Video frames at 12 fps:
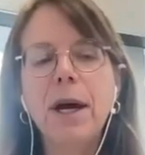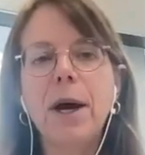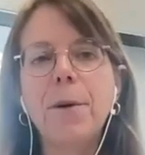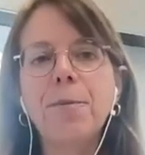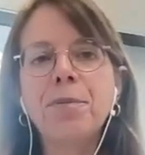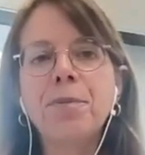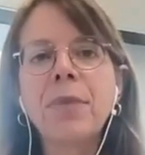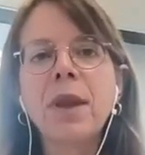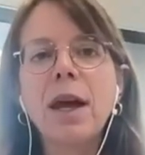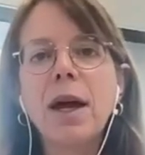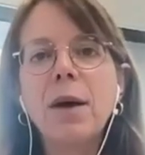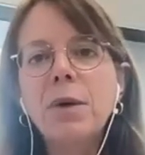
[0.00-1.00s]
Um,
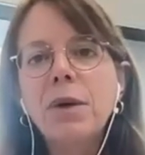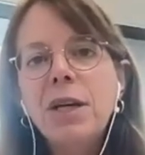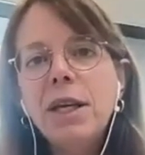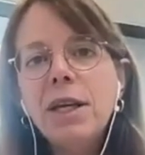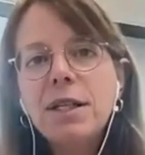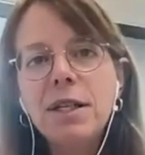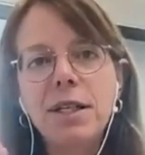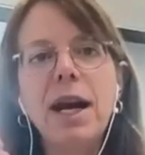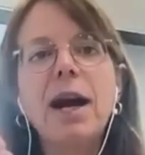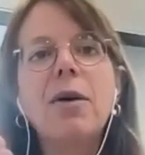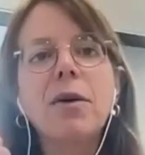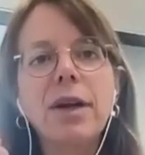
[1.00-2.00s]
and we needed to
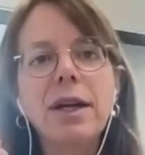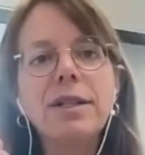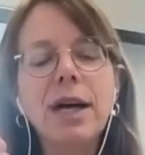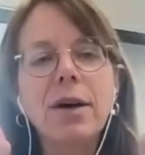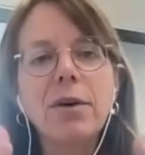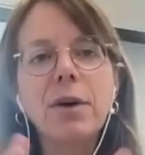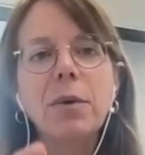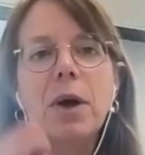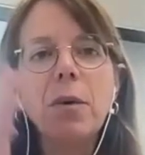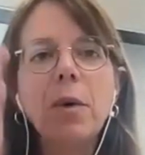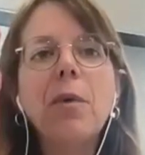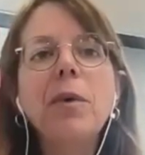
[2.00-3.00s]
narrow that down. And,
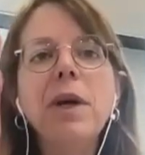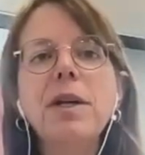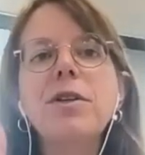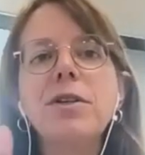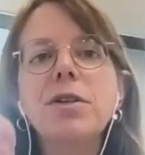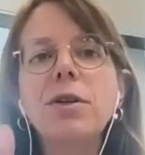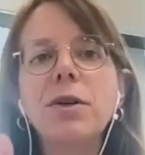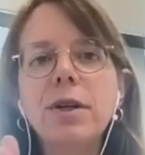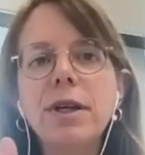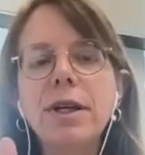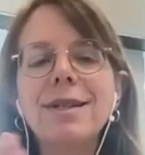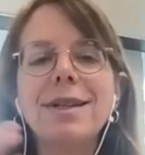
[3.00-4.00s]
and what we
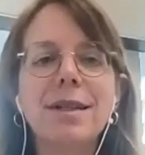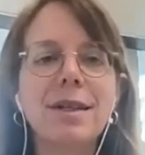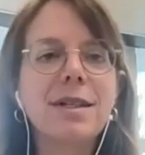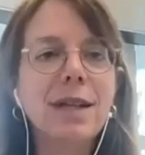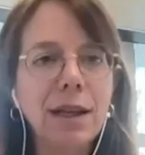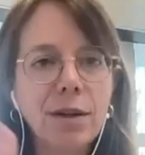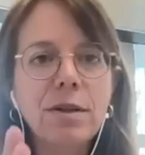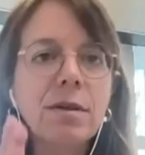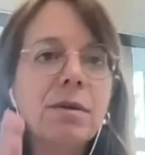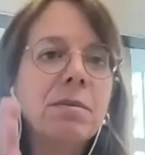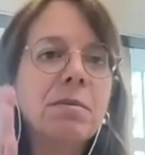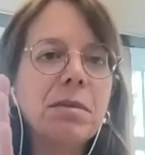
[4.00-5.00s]
understood is that the
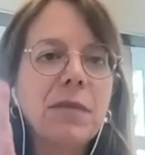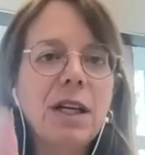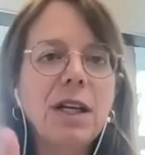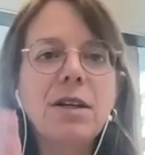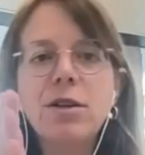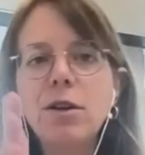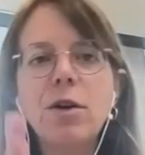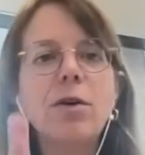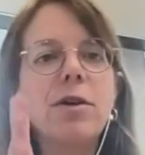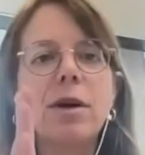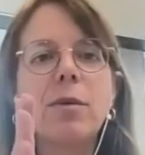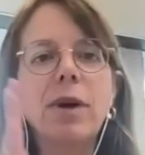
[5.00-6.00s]
sellers needed to
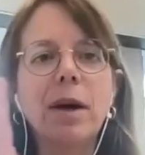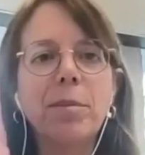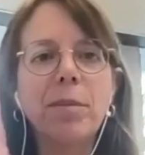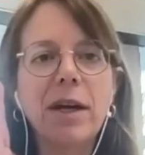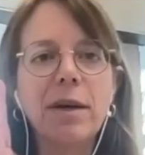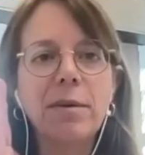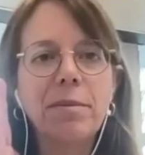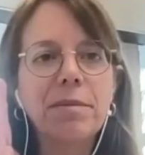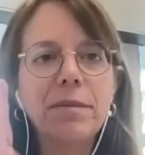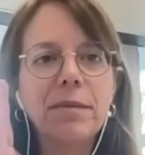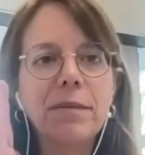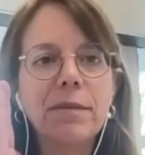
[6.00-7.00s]
know that they would get paid,
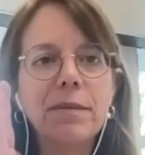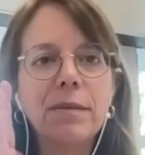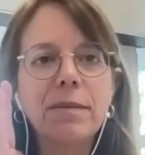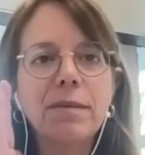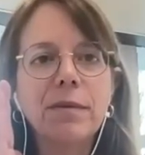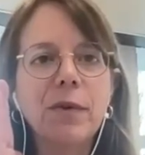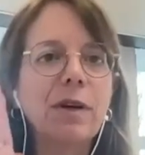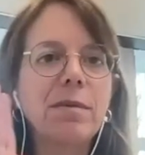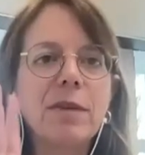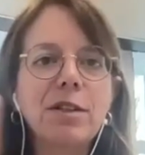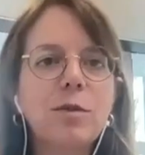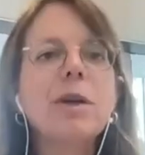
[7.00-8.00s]

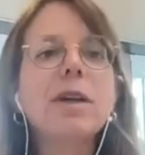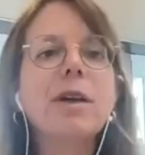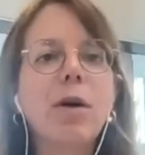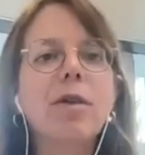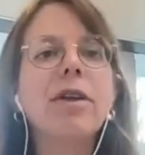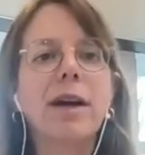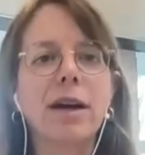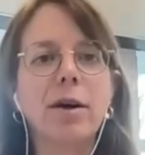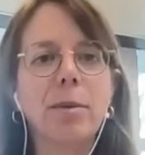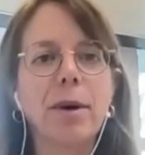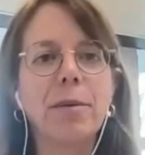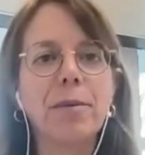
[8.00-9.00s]
right? That's really all they
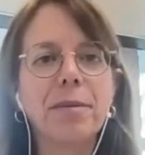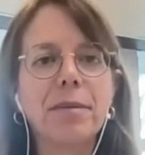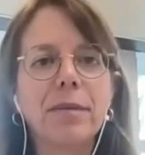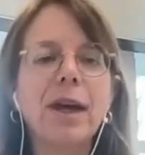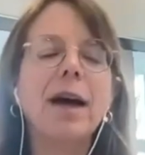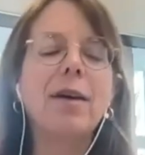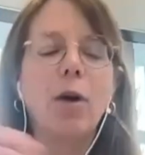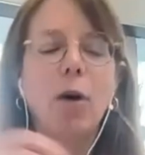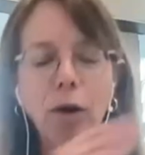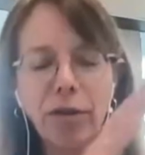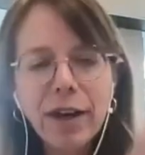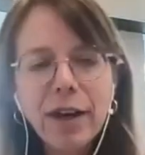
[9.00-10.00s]
cared about. Not
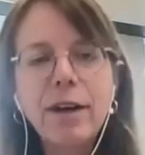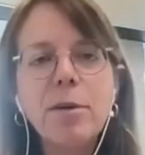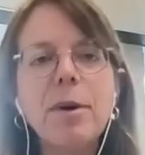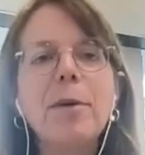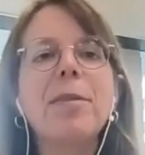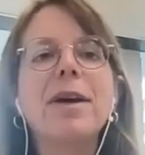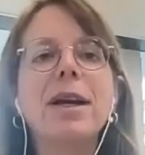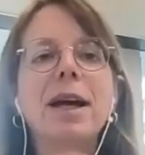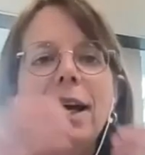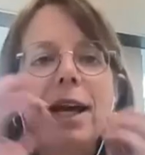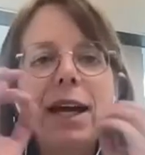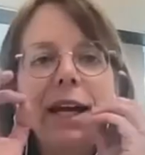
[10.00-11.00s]
all they cared about, but
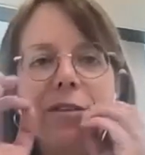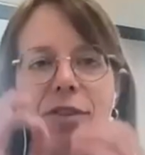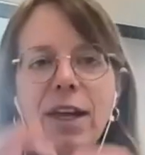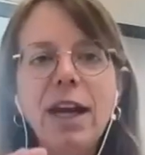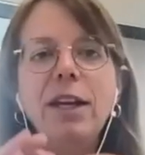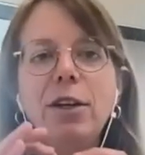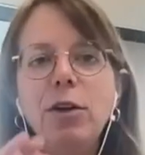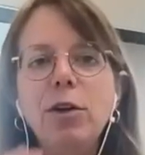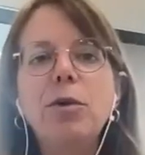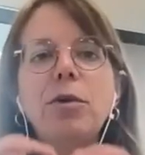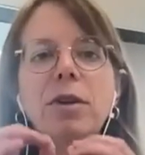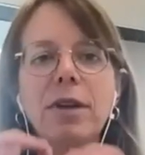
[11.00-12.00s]
if they
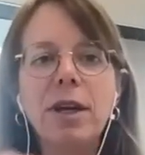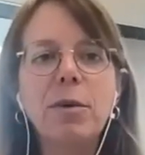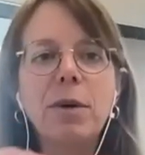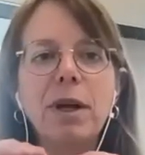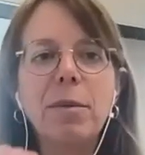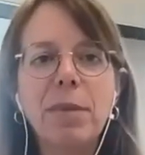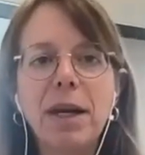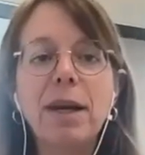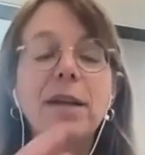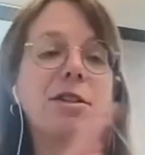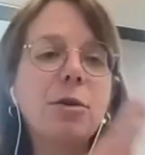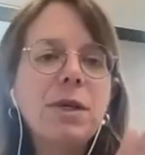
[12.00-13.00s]
knew that they would get
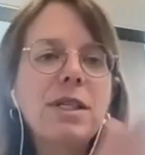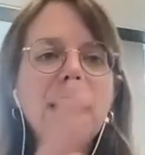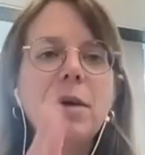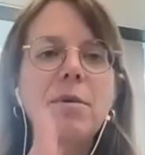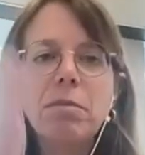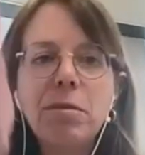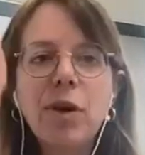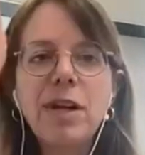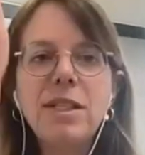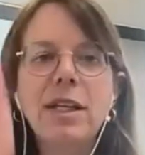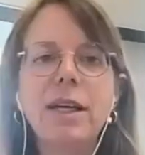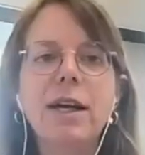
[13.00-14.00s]
paid. And so we said
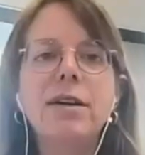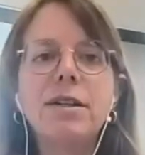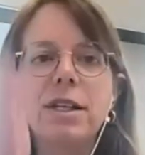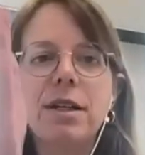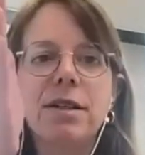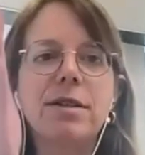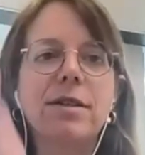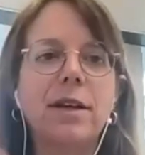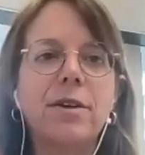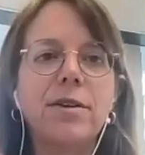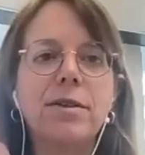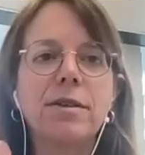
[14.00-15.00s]
pricing guarantee to the
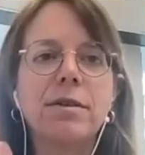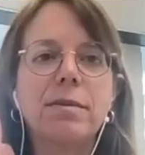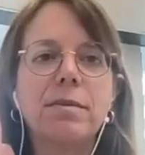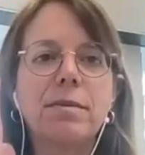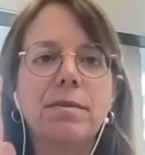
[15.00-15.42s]
sellers,